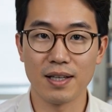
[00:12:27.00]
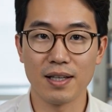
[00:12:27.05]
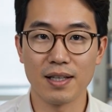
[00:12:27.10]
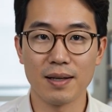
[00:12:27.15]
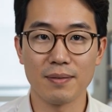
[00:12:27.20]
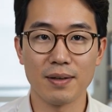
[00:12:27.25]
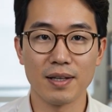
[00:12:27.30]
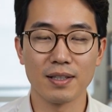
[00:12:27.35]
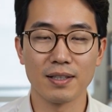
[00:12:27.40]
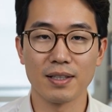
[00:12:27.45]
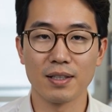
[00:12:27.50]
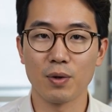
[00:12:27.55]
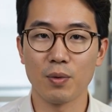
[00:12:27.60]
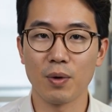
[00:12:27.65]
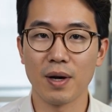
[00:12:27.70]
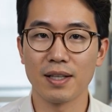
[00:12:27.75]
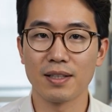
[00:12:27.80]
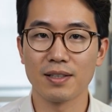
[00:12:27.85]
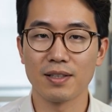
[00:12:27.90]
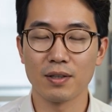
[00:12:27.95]
Having a single
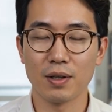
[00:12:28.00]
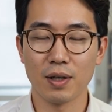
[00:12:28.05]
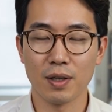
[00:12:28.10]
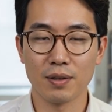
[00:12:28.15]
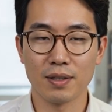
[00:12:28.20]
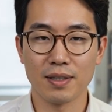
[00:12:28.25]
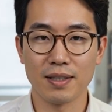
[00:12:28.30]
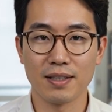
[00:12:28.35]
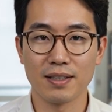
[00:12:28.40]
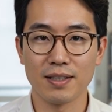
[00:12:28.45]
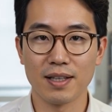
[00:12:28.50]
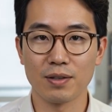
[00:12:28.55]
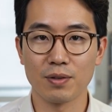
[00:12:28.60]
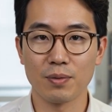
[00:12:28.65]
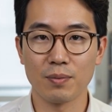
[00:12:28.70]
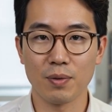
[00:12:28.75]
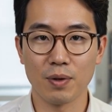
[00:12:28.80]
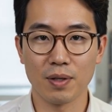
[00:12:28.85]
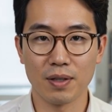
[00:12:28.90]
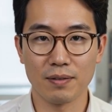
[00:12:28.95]
Wine install as the
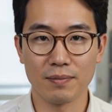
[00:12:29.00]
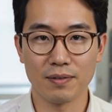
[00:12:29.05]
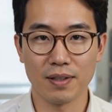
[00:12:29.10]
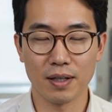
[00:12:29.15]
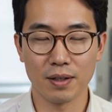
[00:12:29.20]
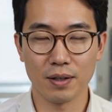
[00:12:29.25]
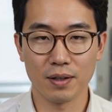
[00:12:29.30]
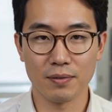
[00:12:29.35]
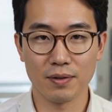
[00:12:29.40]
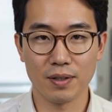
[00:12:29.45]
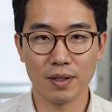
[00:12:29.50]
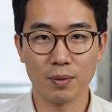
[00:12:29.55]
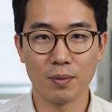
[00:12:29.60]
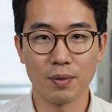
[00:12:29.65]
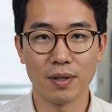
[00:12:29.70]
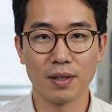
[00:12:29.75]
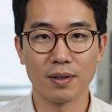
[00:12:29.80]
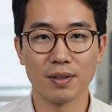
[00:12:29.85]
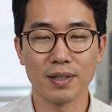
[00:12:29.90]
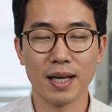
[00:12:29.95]
central point of failure for your
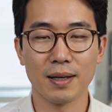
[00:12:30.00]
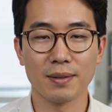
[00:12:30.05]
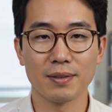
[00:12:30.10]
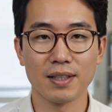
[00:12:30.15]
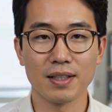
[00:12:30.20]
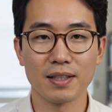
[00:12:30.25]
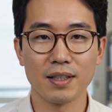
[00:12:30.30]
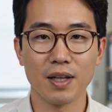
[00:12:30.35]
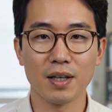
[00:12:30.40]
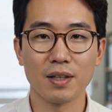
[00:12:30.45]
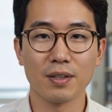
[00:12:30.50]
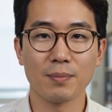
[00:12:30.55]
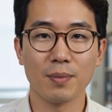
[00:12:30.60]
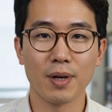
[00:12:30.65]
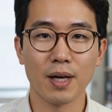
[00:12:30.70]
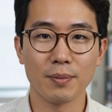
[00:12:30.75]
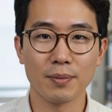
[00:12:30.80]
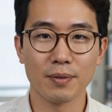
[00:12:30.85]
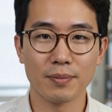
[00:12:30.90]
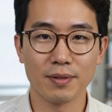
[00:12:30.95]
Windows apps can cause
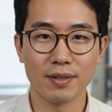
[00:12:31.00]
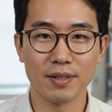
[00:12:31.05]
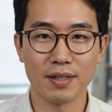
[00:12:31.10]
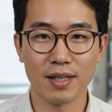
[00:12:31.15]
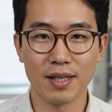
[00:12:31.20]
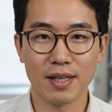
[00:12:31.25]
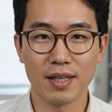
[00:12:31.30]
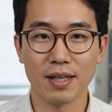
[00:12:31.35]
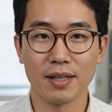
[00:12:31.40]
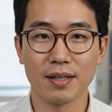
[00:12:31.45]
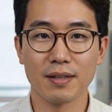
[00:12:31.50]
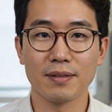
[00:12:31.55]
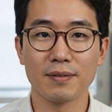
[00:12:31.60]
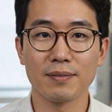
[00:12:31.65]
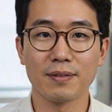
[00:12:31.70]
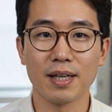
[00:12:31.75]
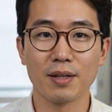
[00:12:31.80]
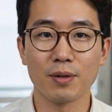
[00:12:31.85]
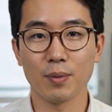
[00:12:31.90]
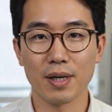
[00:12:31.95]
problems.
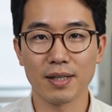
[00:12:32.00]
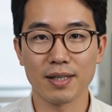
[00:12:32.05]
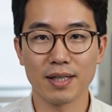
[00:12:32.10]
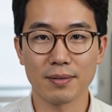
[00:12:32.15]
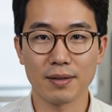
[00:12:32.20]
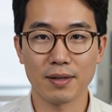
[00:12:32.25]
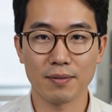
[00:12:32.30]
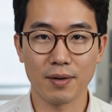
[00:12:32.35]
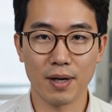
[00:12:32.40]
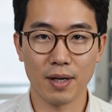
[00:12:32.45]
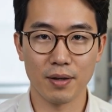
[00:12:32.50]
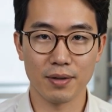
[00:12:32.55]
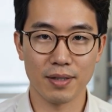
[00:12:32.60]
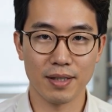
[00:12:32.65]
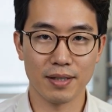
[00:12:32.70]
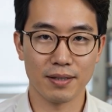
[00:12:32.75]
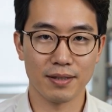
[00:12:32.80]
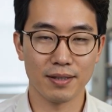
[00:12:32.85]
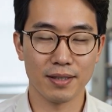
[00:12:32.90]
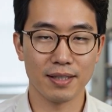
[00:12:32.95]
As Wine keeps
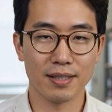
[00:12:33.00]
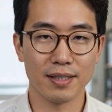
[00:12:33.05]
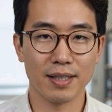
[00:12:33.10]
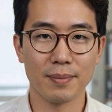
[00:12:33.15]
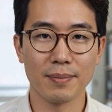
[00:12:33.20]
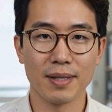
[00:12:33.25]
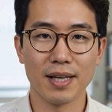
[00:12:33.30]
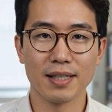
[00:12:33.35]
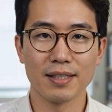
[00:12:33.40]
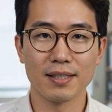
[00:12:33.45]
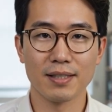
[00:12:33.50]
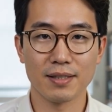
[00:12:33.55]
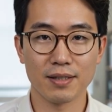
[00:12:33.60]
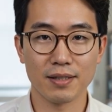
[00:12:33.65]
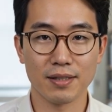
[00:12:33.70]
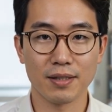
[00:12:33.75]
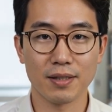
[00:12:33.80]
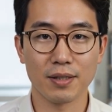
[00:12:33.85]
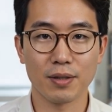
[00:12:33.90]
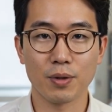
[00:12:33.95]
evolving, in some
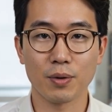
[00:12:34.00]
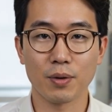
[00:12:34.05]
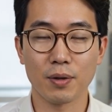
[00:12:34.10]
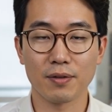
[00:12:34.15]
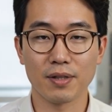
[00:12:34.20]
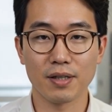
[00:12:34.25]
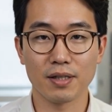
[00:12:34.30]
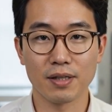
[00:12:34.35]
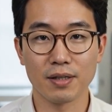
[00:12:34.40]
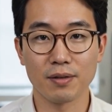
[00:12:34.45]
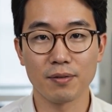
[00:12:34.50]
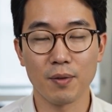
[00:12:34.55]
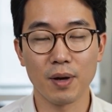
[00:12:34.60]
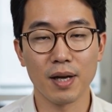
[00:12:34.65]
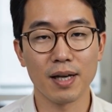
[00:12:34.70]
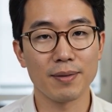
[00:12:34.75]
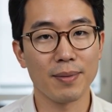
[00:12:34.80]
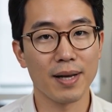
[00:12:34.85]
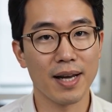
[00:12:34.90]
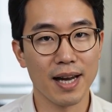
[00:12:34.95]
cases, a newer version of
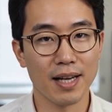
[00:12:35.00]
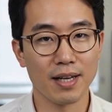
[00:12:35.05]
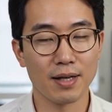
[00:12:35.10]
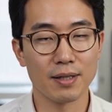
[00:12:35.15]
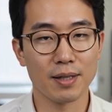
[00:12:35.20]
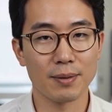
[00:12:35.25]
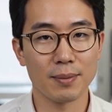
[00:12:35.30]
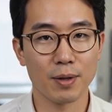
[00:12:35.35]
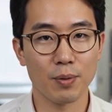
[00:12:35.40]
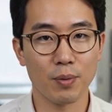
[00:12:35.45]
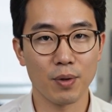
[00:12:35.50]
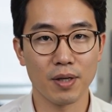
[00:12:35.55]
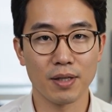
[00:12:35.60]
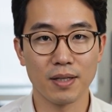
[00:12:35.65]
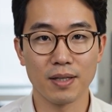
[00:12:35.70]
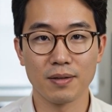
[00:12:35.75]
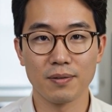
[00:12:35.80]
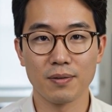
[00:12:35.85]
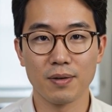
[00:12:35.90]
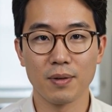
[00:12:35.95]
Wine may actually be
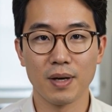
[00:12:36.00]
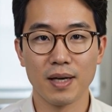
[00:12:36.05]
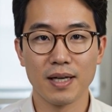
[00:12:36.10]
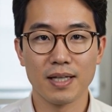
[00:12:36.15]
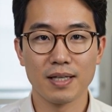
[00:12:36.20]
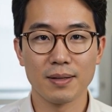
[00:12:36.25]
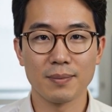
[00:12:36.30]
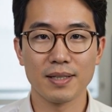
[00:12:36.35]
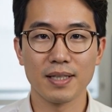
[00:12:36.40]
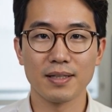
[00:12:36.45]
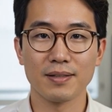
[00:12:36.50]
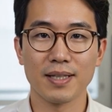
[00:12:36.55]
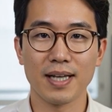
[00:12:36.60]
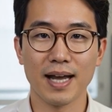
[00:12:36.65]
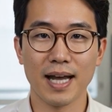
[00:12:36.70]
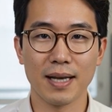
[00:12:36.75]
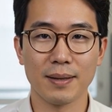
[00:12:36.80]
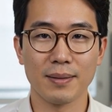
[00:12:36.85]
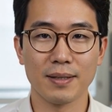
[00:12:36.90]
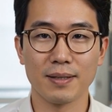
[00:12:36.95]
worse for running a specific
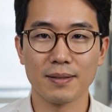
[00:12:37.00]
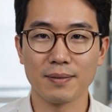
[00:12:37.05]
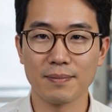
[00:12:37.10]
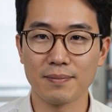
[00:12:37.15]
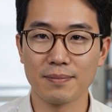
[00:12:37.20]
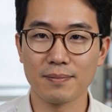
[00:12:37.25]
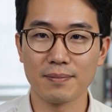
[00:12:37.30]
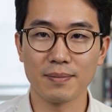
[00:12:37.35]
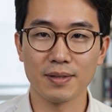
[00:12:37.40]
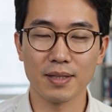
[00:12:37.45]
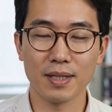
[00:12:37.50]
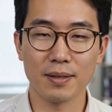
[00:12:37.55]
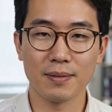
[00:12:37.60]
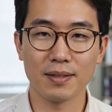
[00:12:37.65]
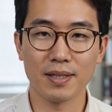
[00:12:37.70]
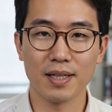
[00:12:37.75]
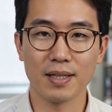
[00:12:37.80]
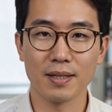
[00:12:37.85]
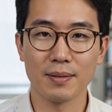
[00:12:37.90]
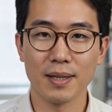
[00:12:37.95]
app. Some
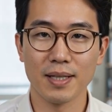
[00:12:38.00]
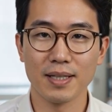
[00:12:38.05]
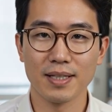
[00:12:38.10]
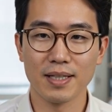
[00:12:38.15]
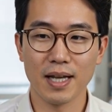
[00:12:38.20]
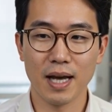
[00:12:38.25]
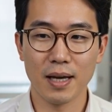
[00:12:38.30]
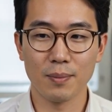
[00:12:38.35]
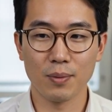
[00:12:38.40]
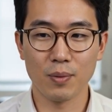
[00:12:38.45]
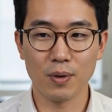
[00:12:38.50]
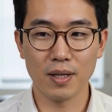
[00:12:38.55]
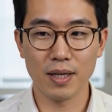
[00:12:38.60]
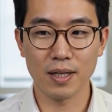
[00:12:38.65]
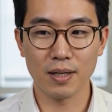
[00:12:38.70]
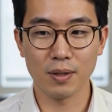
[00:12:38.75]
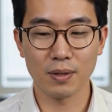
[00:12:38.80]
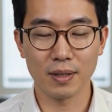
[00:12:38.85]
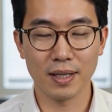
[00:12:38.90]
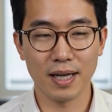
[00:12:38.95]
things may stop
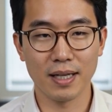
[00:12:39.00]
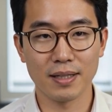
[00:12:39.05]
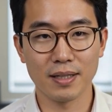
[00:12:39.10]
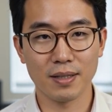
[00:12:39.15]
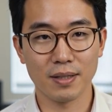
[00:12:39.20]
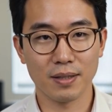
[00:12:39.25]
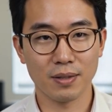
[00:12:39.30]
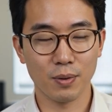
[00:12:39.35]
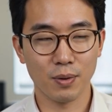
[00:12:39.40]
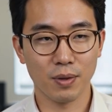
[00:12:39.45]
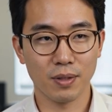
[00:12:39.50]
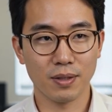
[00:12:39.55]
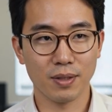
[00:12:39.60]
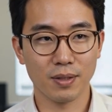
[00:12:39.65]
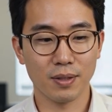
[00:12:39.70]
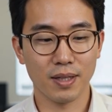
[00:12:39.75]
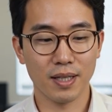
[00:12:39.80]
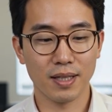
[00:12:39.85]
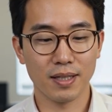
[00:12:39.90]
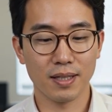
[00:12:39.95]
working altogether, or
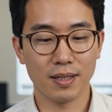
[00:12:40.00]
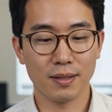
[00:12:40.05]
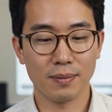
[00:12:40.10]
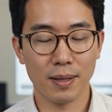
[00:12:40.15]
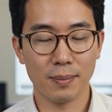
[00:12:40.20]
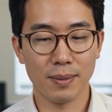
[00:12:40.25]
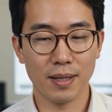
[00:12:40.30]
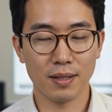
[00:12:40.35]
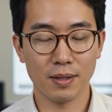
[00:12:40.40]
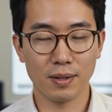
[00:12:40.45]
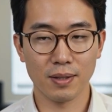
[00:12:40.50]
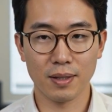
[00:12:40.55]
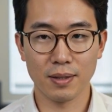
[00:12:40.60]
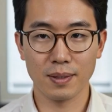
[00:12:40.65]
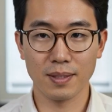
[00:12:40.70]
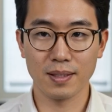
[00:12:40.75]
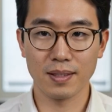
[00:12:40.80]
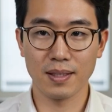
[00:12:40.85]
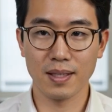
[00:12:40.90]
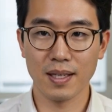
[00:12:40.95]
new glitches may be
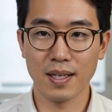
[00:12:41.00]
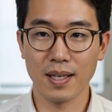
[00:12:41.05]
introduced.